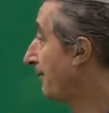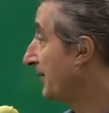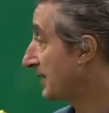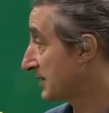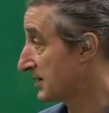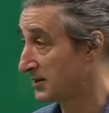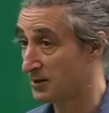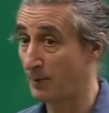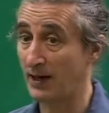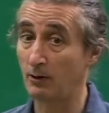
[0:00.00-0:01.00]
Next is
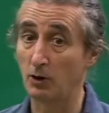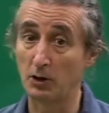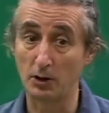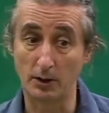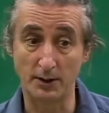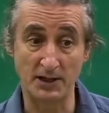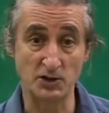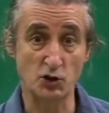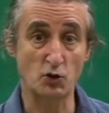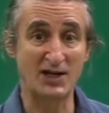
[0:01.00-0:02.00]
about learning
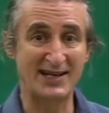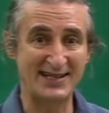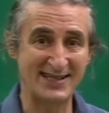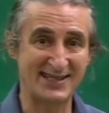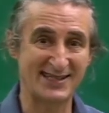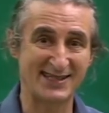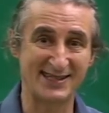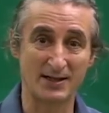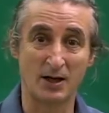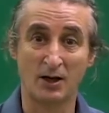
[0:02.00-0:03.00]
to
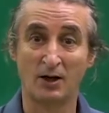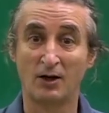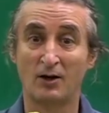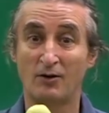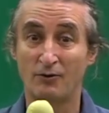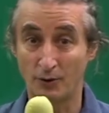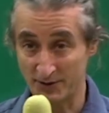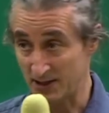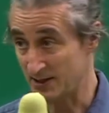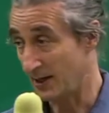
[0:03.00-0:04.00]
listen for
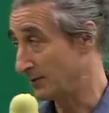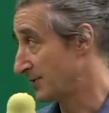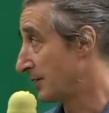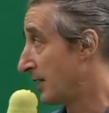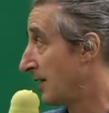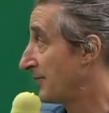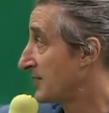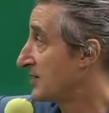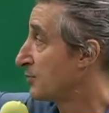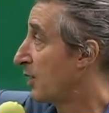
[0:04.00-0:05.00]
details, and
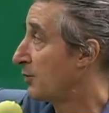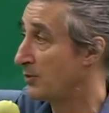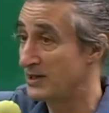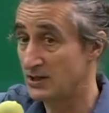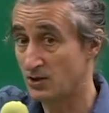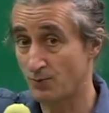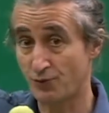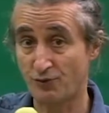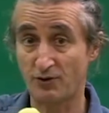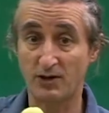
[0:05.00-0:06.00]
this is why we need to
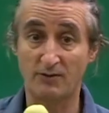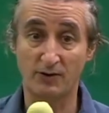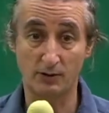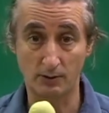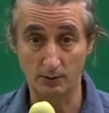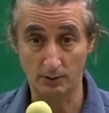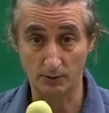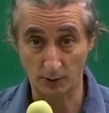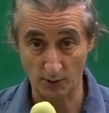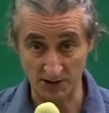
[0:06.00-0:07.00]
preview
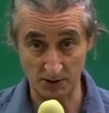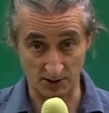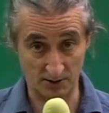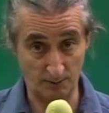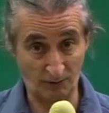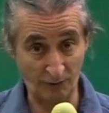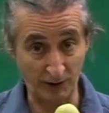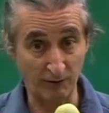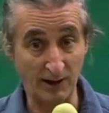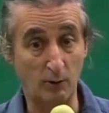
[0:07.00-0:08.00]
the questions.
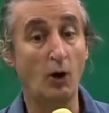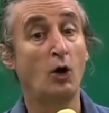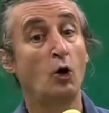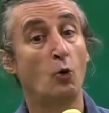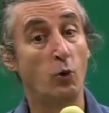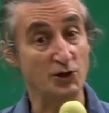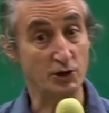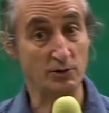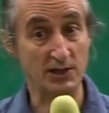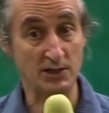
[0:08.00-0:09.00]
Figure out, what do
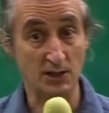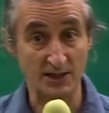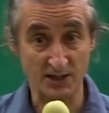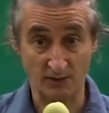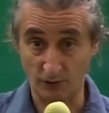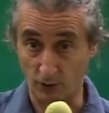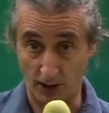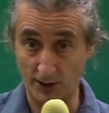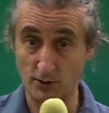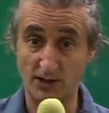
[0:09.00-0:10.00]
you need to listen for?
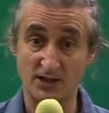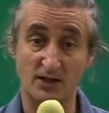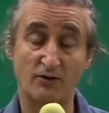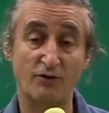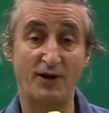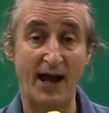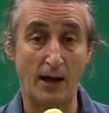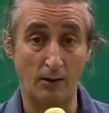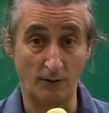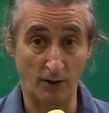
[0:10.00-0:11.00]
Are you listening for a
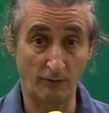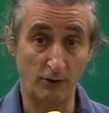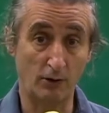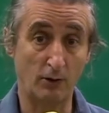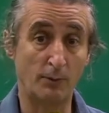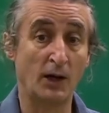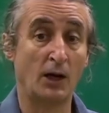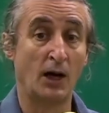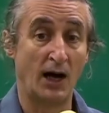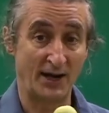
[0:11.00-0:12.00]
noun, a verb,
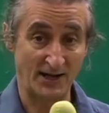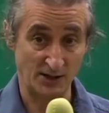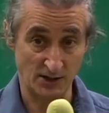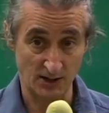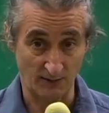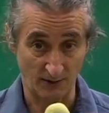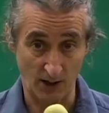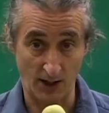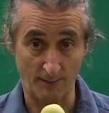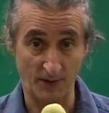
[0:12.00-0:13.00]
an adjective?
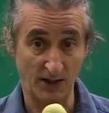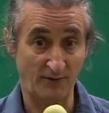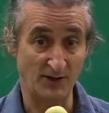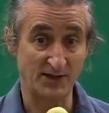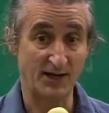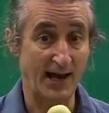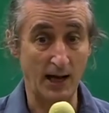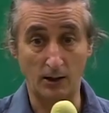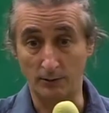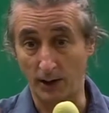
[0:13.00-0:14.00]
If it's a
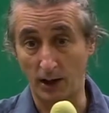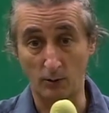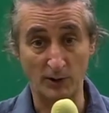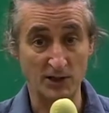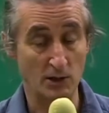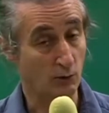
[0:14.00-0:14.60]
noun, are we